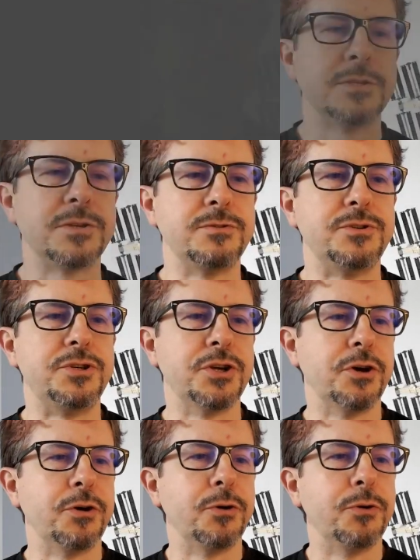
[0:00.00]
So
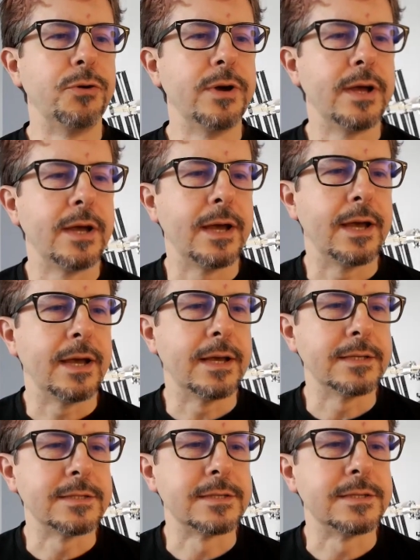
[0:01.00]
Joe
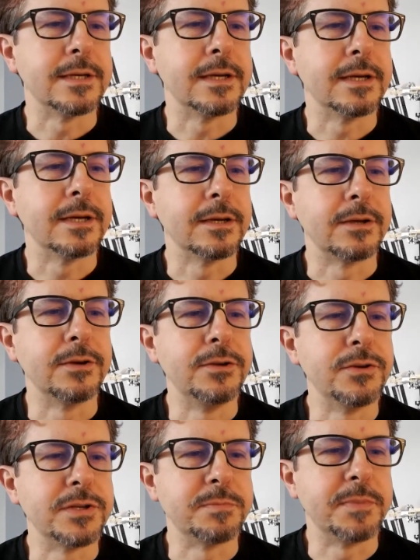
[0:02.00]
asked, could you
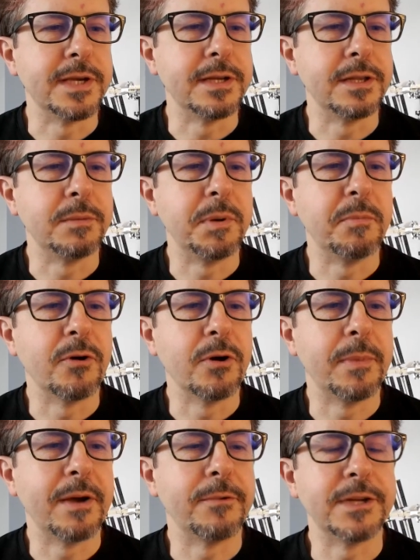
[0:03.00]
explain a little bit more
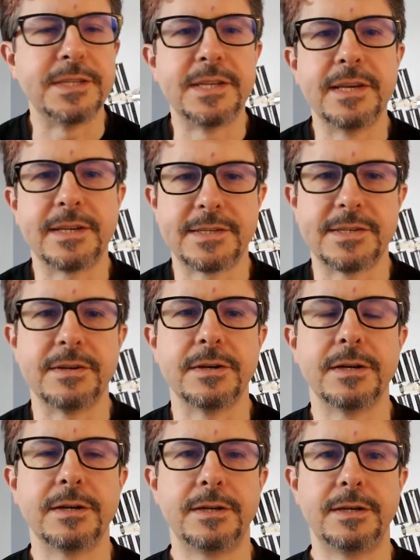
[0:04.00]
about what ticks
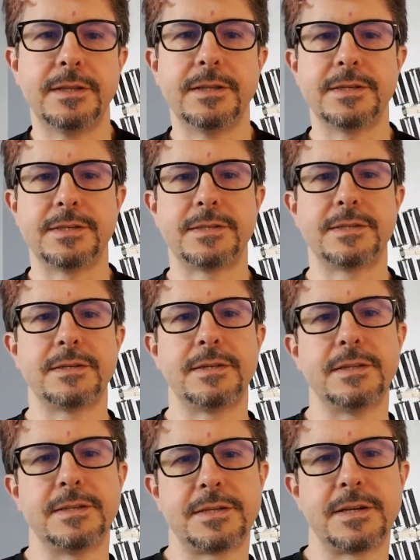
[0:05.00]
are in
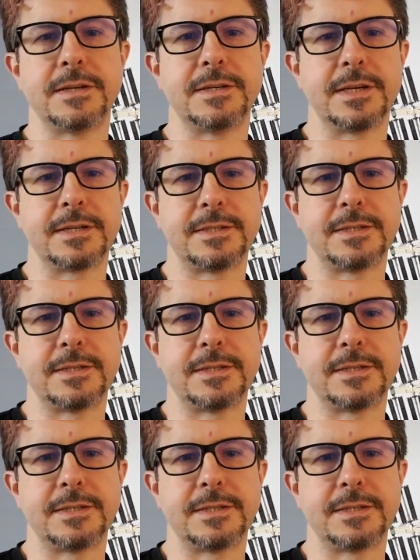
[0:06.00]
this context?